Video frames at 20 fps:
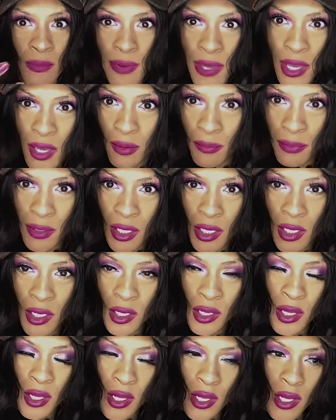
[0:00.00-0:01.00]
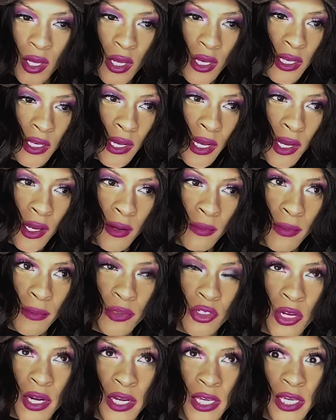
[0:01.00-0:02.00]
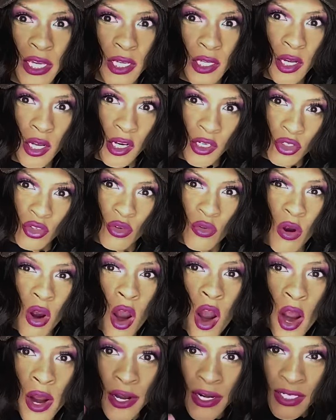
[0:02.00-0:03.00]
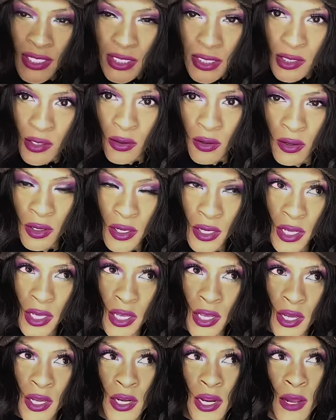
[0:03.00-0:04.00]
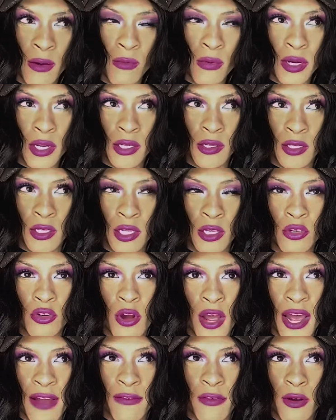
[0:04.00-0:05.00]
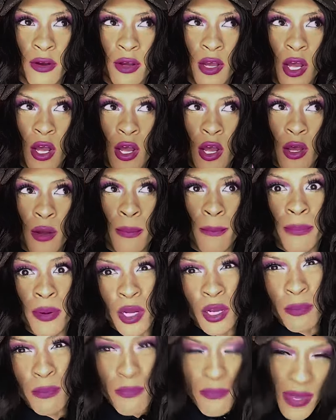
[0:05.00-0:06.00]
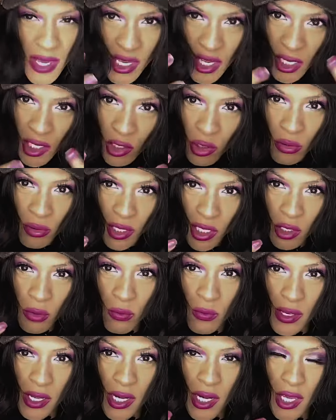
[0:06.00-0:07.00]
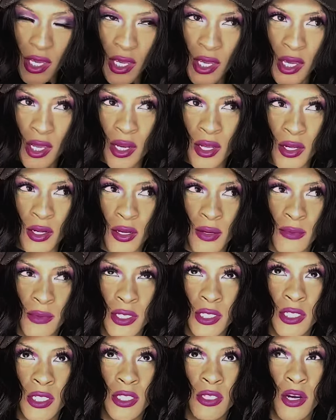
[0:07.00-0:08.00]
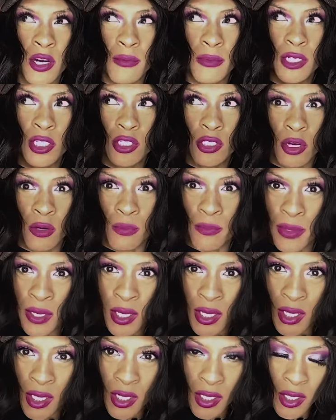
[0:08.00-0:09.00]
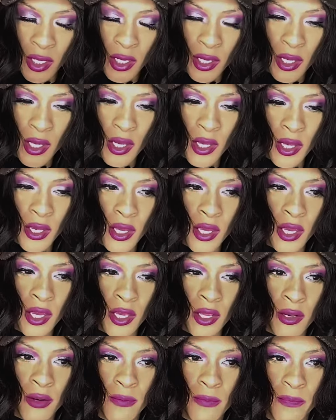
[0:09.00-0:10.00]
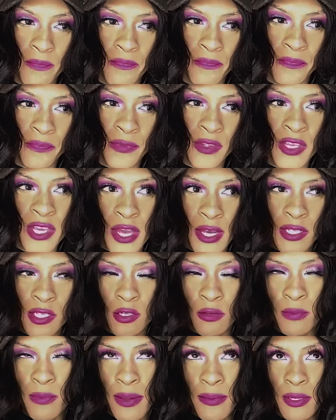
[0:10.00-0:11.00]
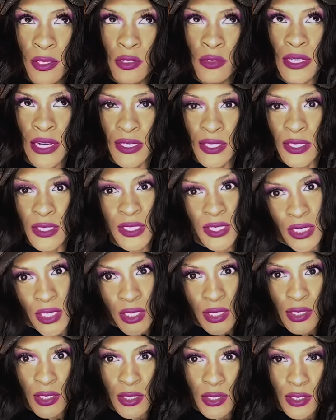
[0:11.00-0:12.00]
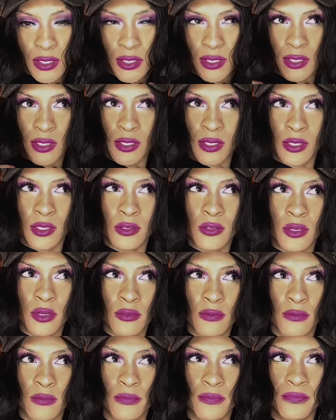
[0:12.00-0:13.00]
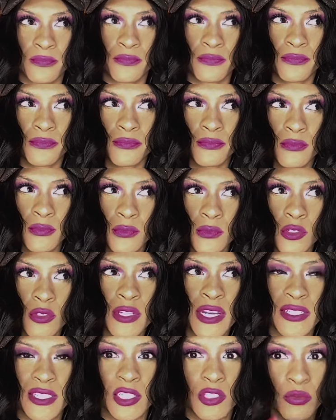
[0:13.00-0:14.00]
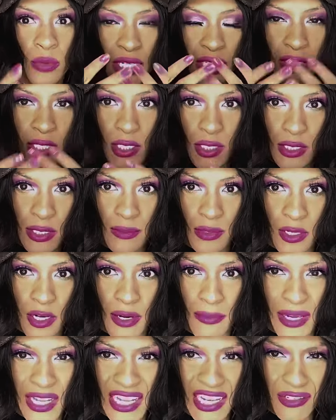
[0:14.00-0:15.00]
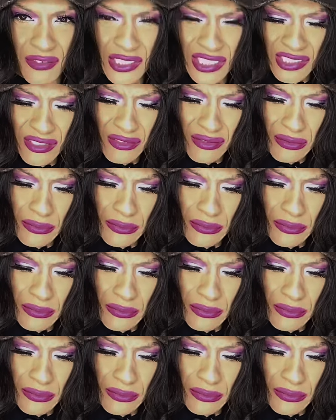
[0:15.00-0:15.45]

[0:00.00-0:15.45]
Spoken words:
Bamboo. I'm trying to get new artists on it. I want to, you know, have a book meet and greet with it. It's just going to be so big. And yeah, so maybe 2006, you know, 2026, I'm sorry, my language.